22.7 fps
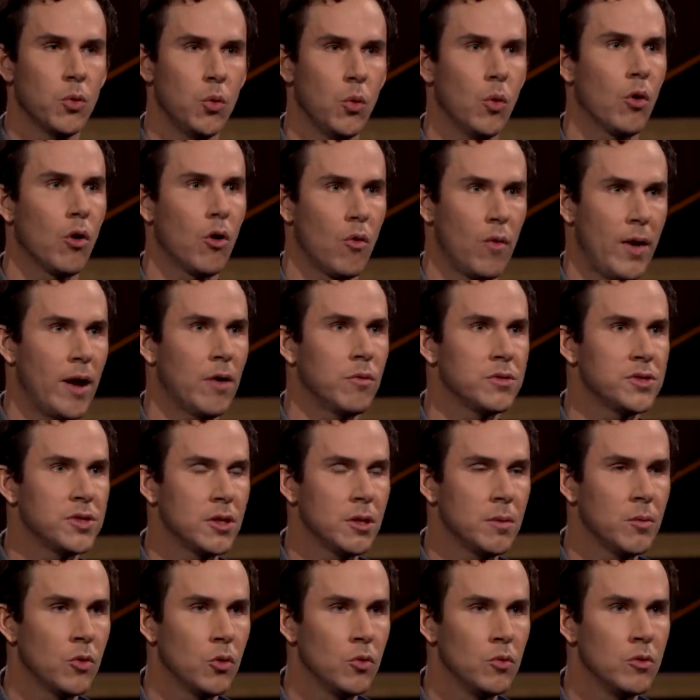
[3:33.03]
who are around
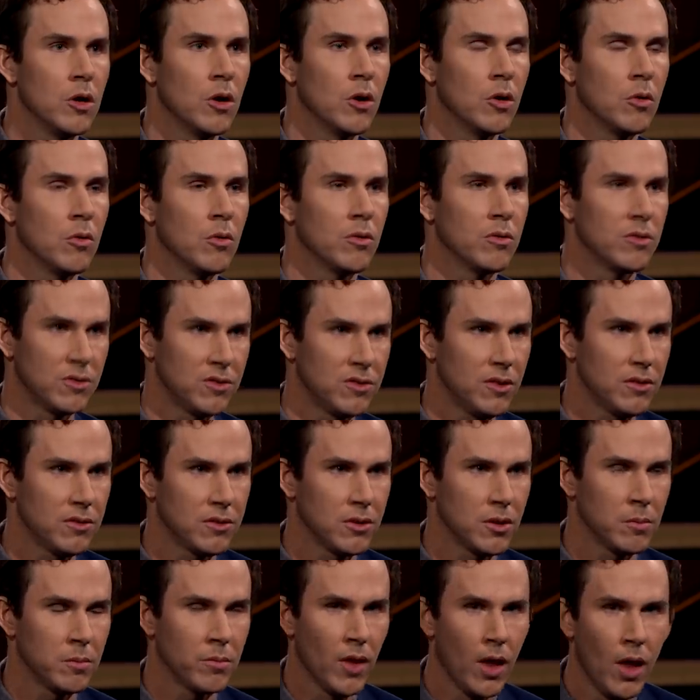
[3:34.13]
him who know the
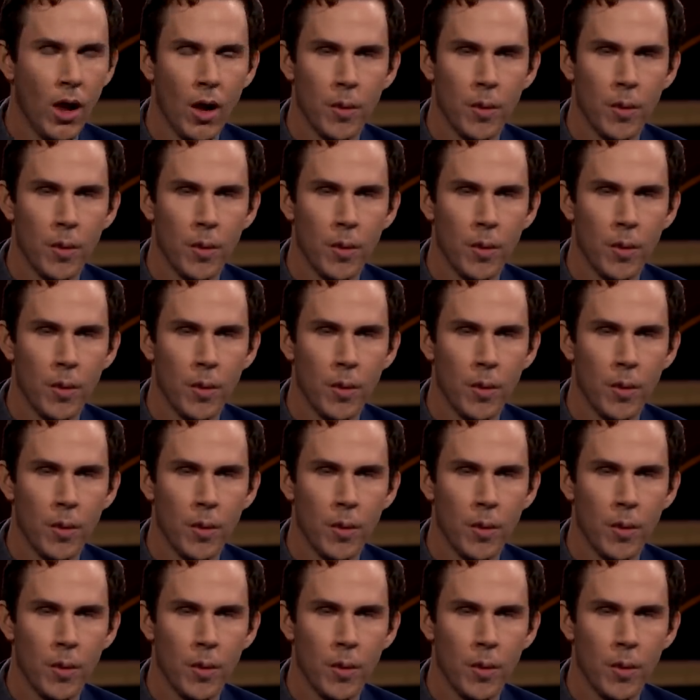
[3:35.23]
system.